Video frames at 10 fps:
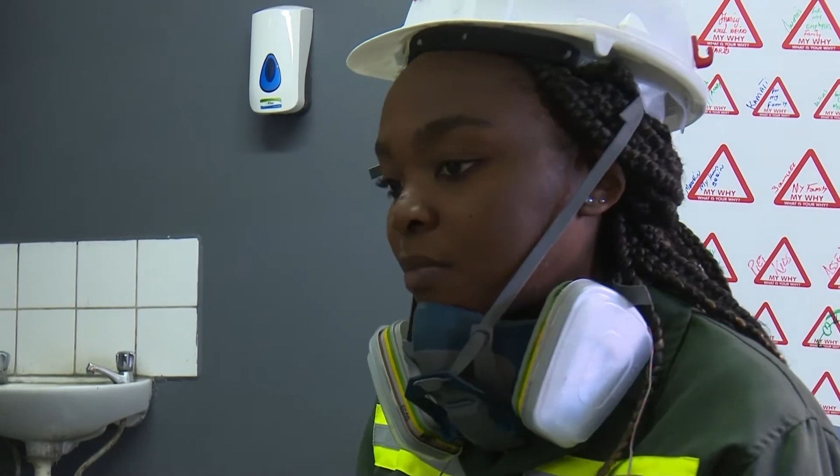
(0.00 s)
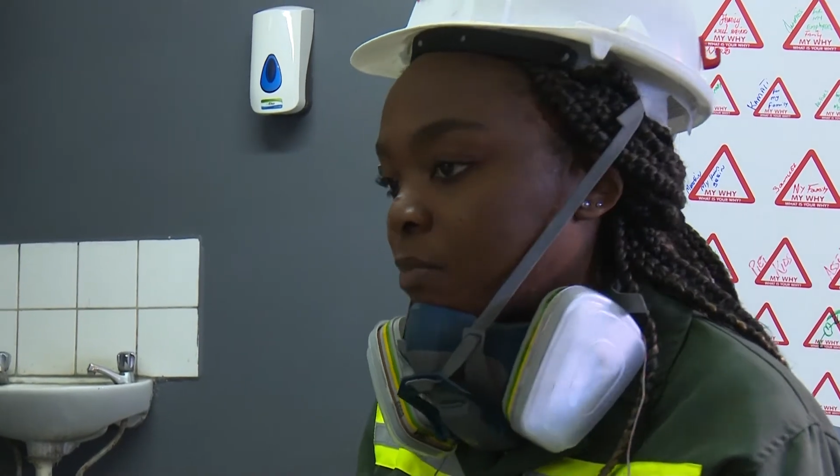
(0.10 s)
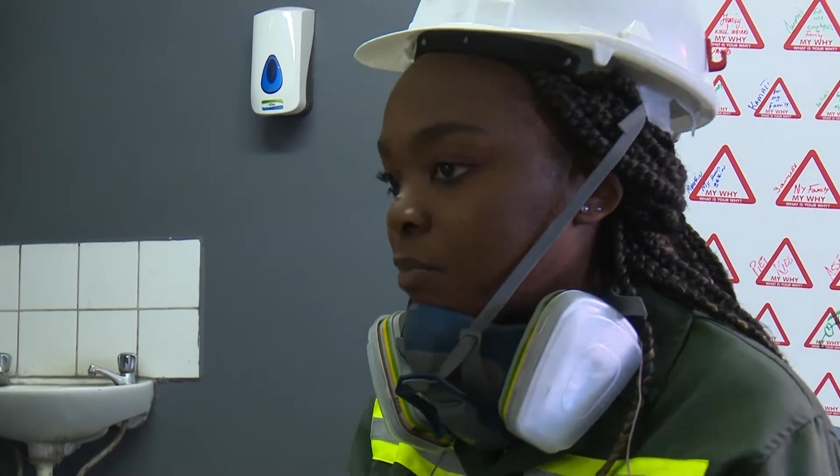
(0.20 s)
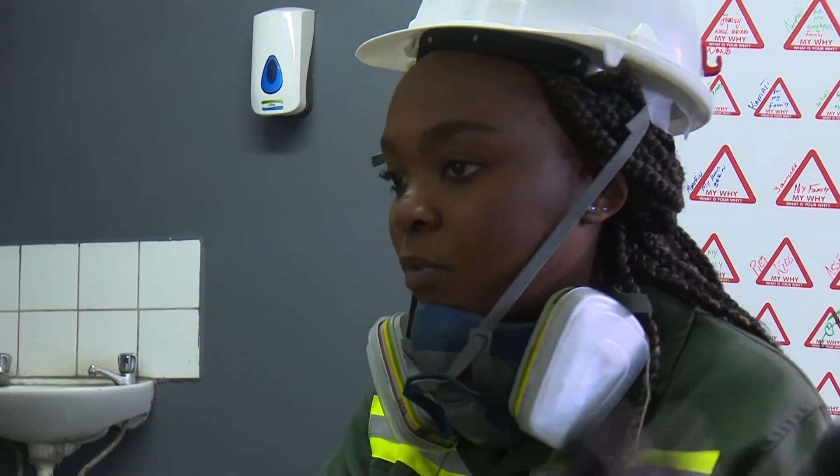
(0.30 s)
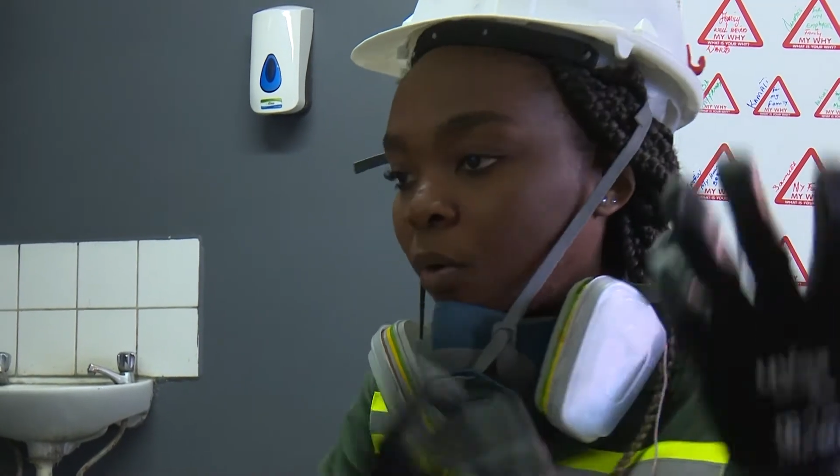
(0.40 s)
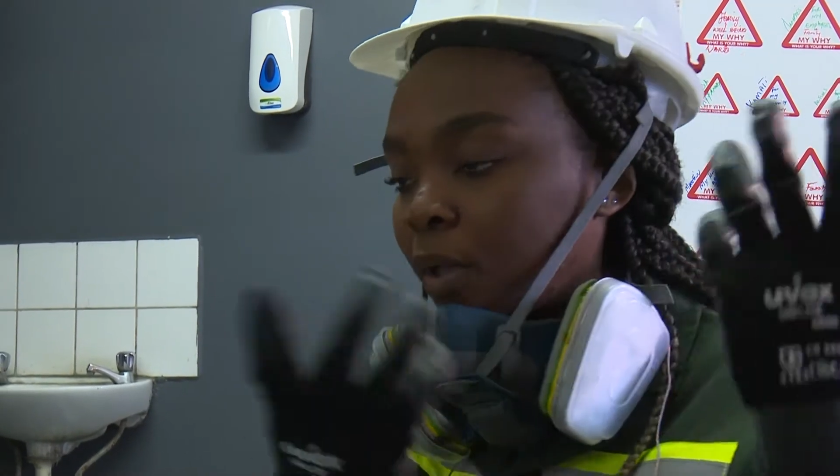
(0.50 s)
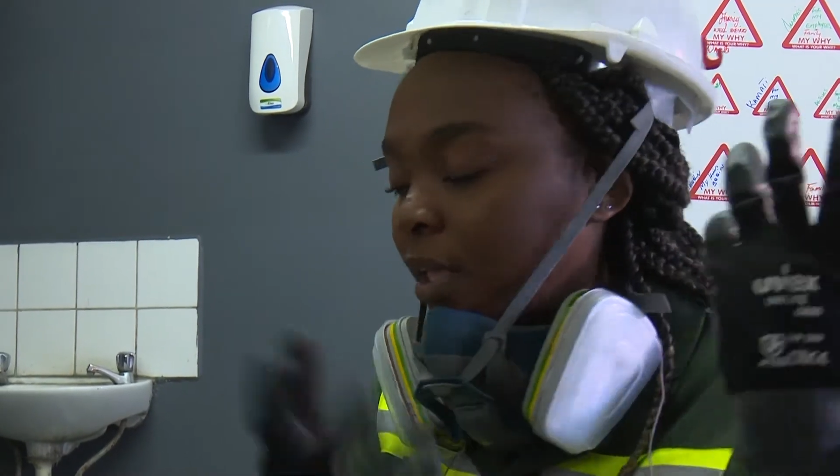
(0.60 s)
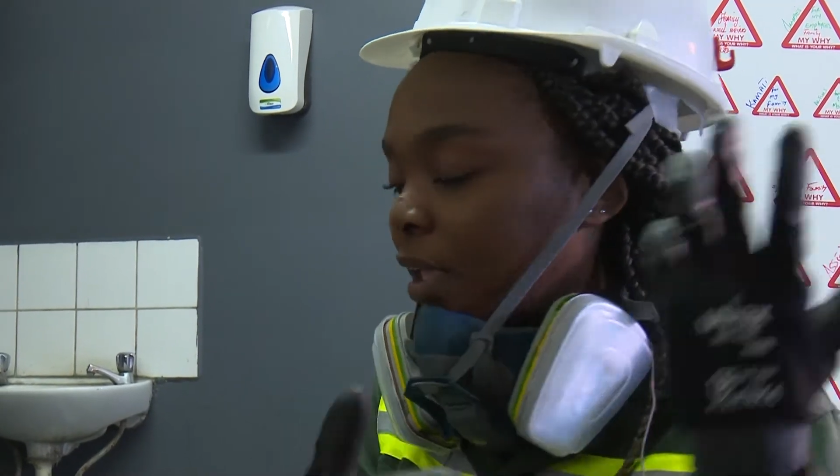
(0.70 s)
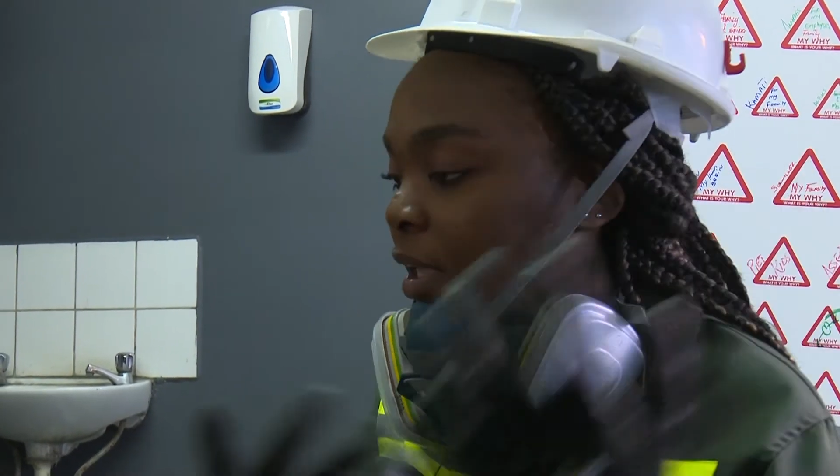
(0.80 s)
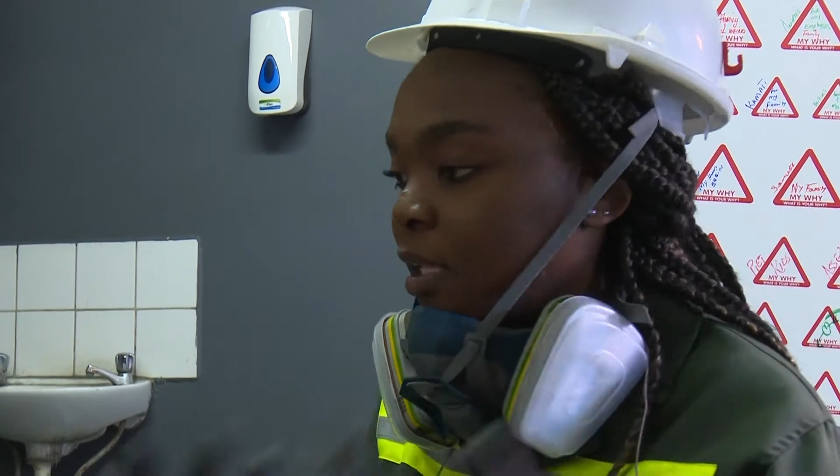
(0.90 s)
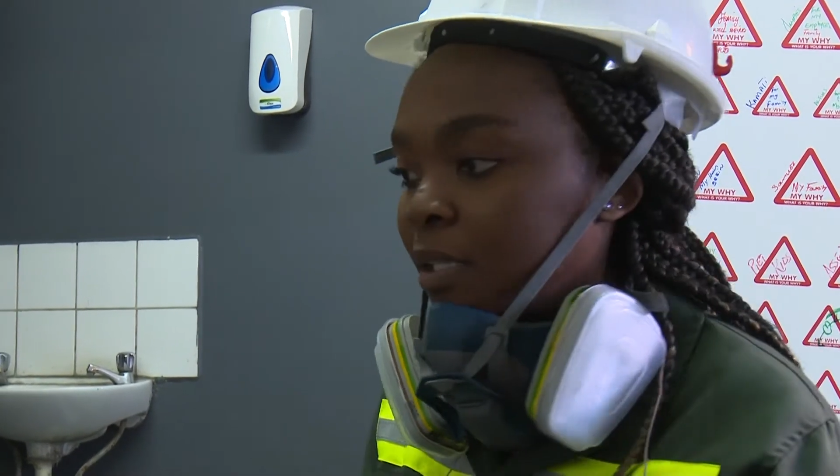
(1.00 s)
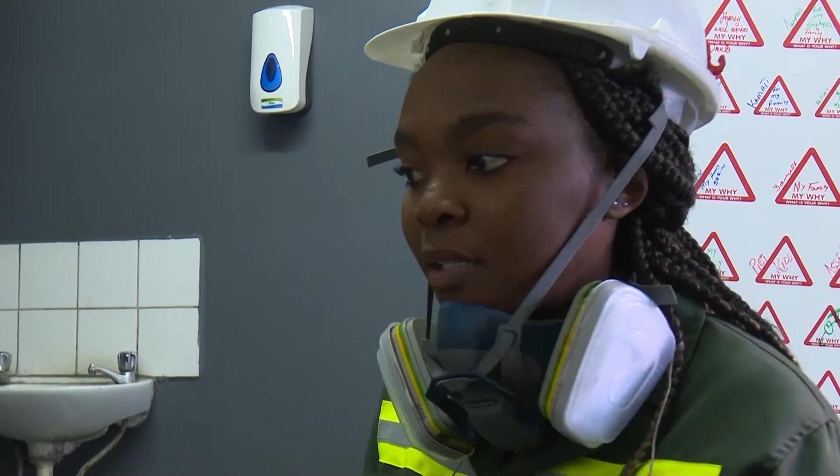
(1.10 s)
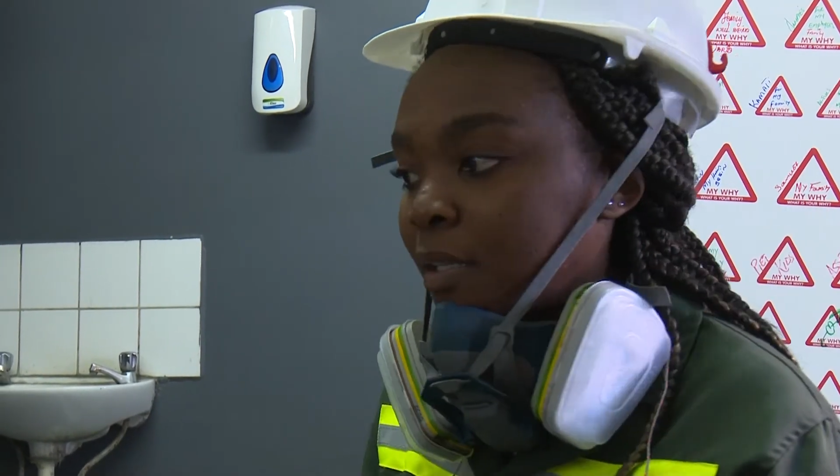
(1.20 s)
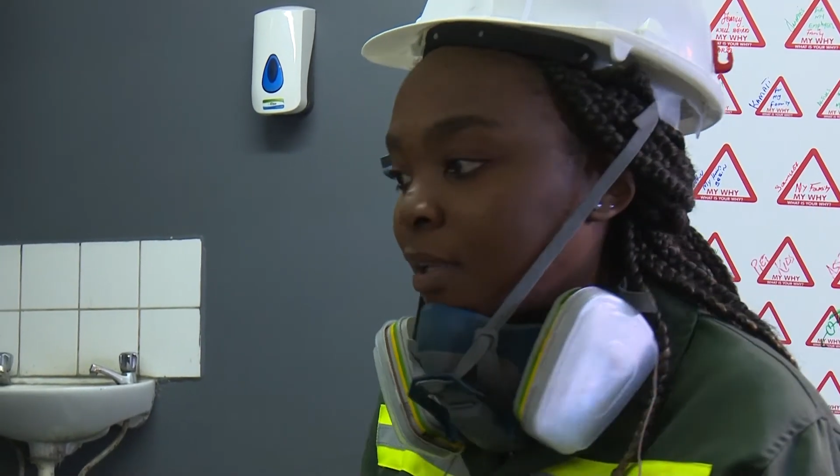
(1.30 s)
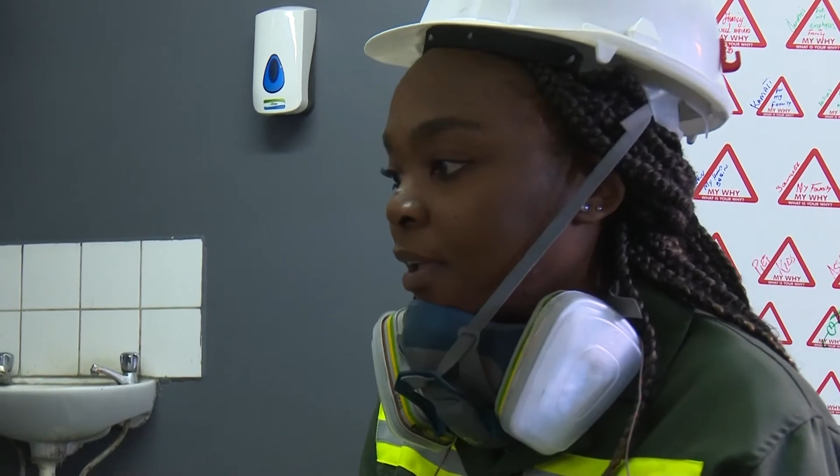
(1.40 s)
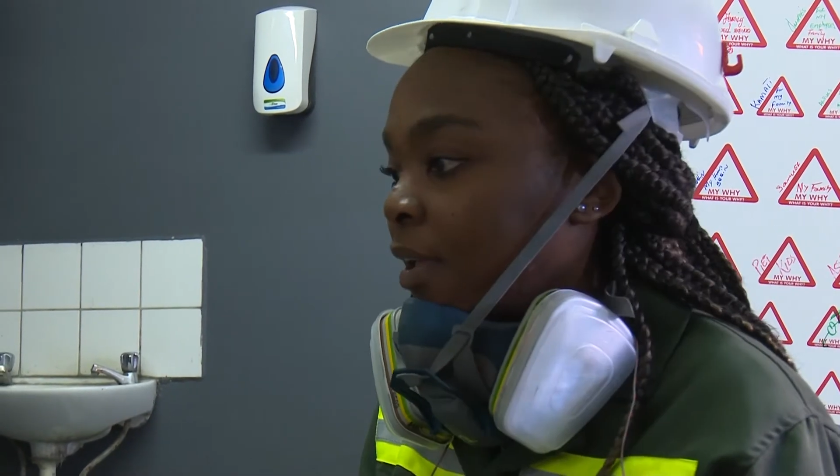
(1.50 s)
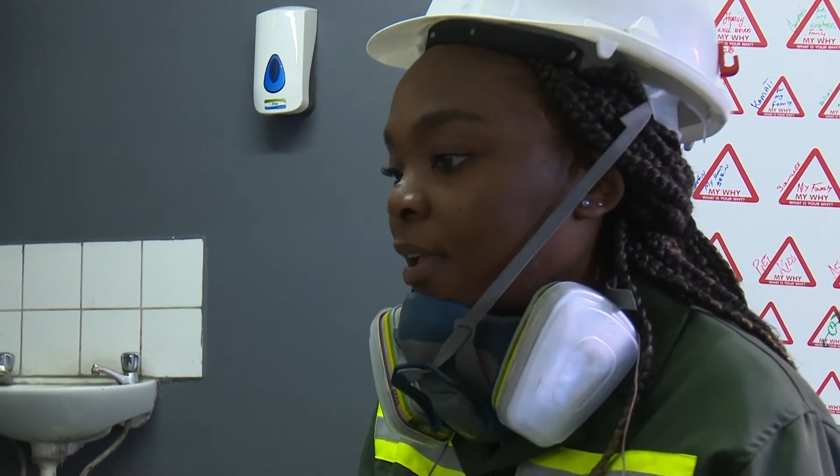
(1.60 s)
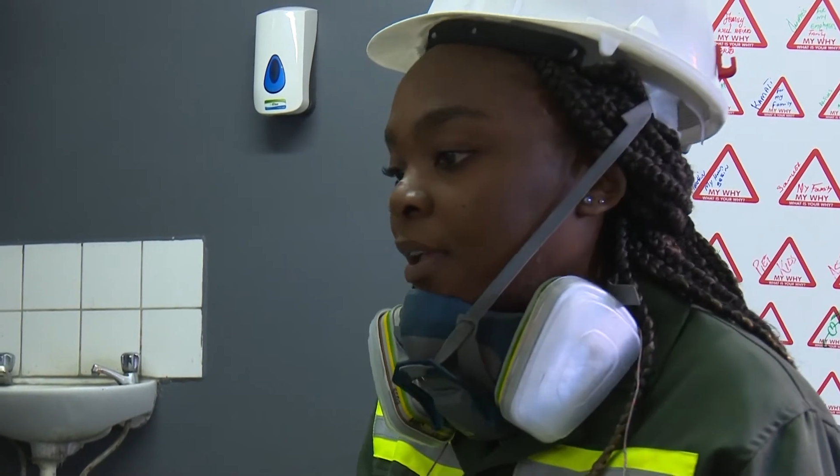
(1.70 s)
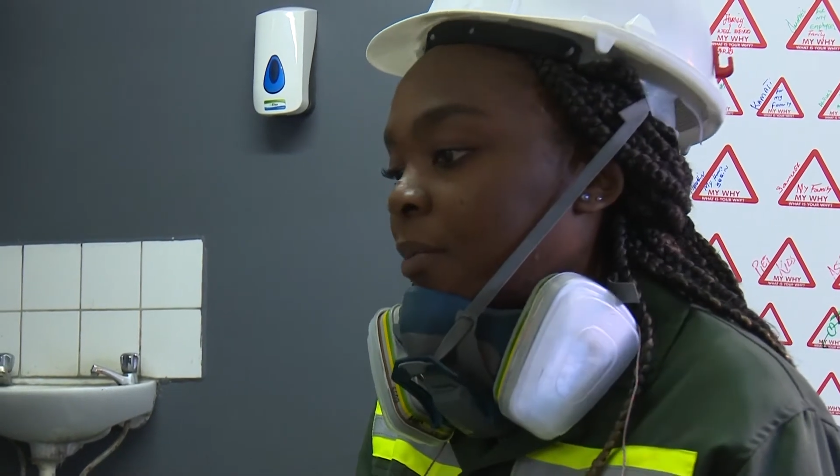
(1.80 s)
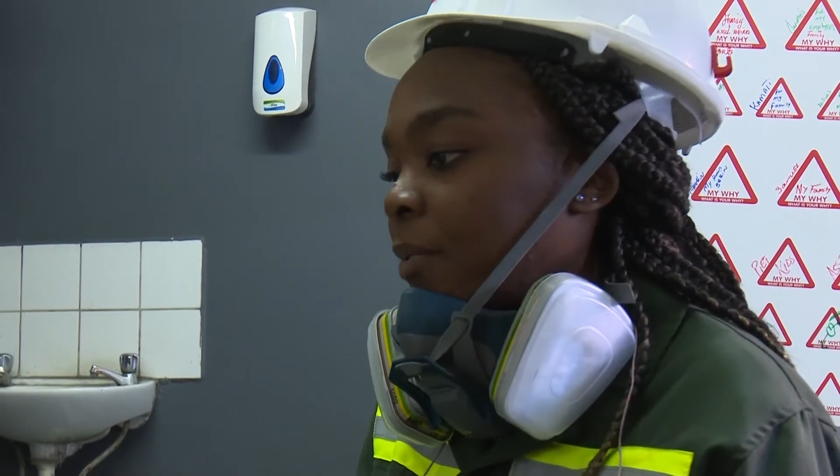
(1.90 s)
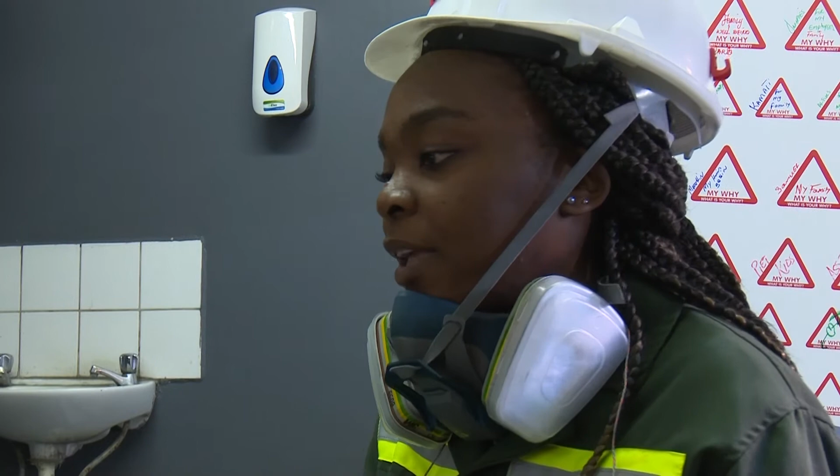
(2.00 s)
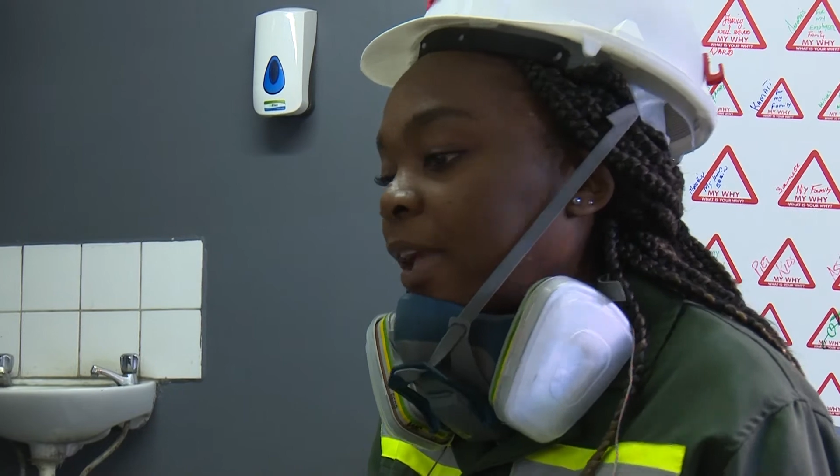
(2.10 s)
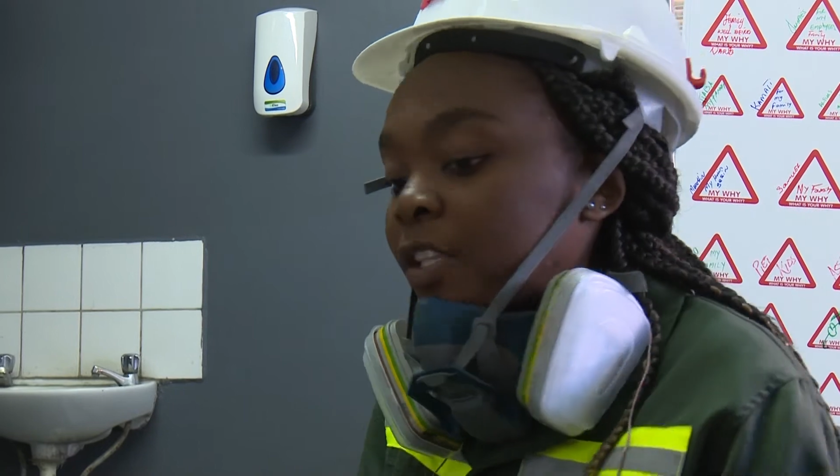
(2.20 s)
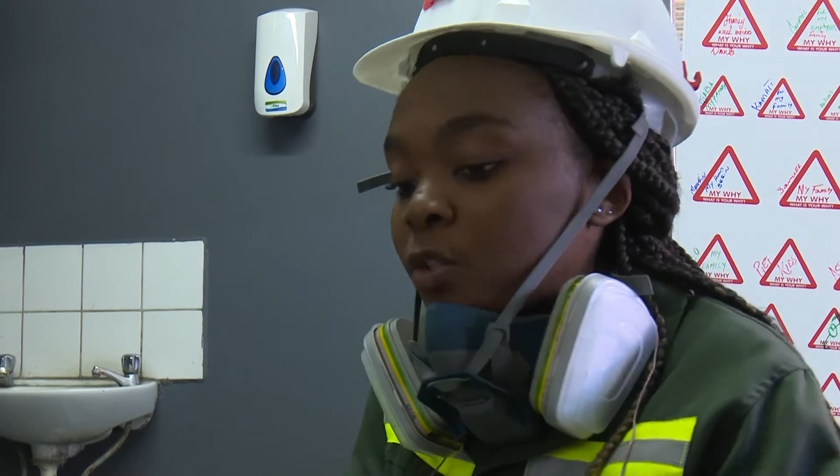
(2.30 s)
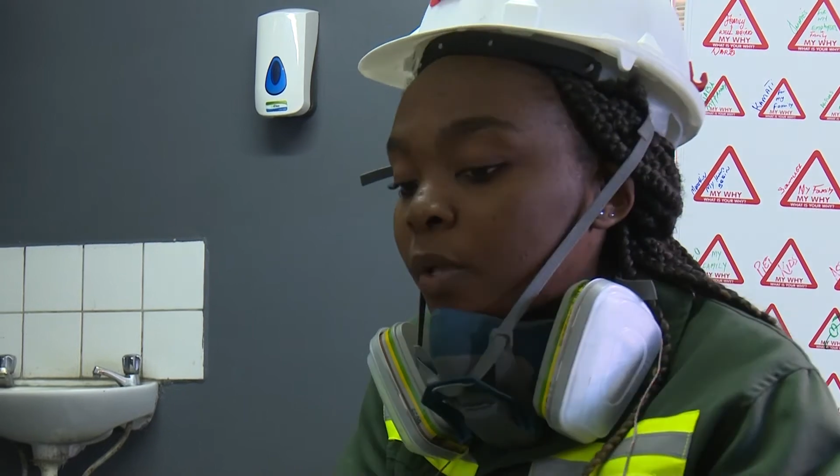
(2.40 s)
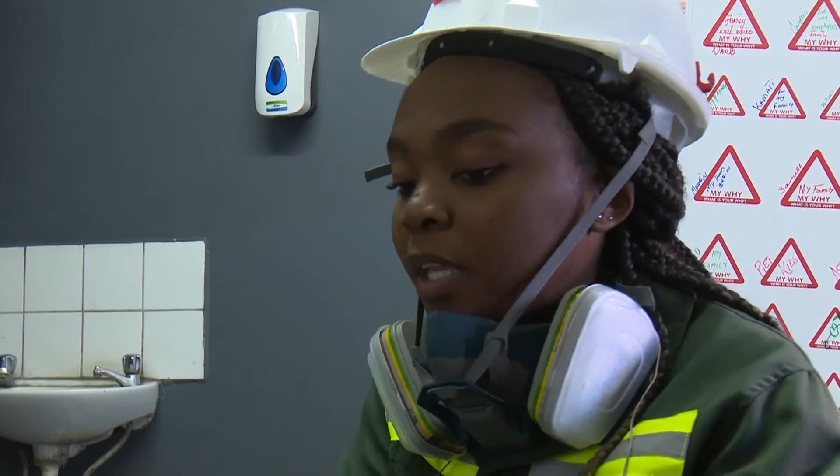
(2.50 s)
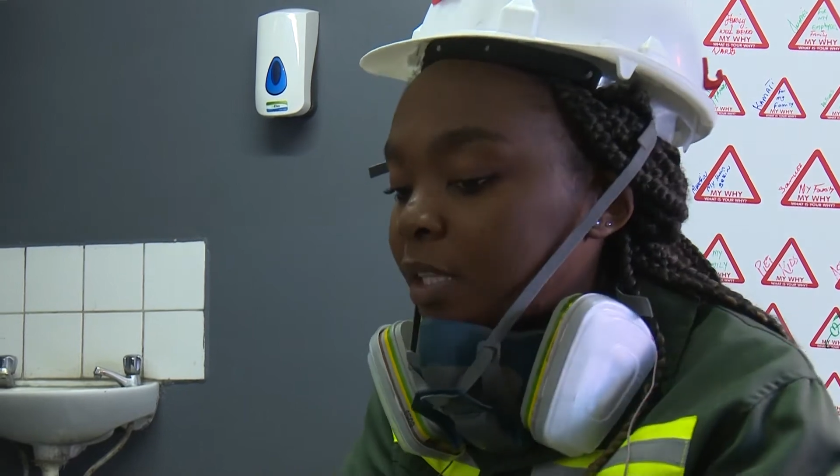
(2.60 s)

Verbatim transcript: if established and known procedures